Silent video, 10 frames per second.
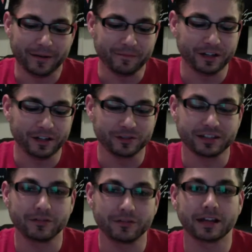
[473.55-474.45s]
you know,
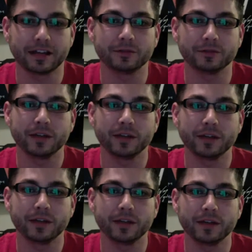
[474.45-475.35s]
several times a
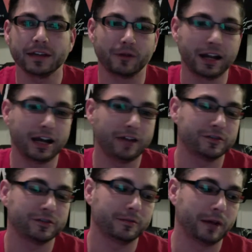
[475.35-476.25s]
week, and
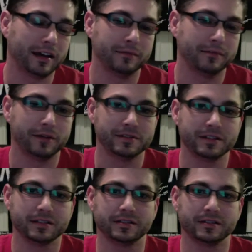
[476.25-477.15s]
right after my
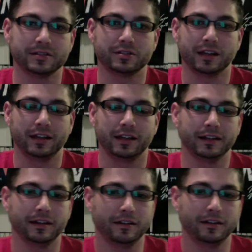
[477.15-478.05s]
resistance
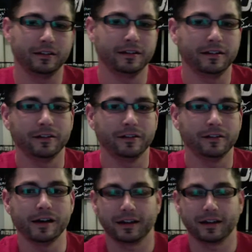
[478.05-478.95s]
training,
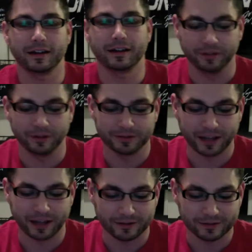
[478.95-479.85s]
I'll knock a couple of those
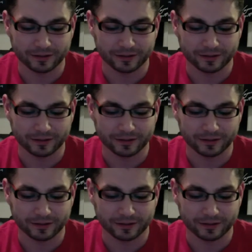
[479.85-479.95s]
out.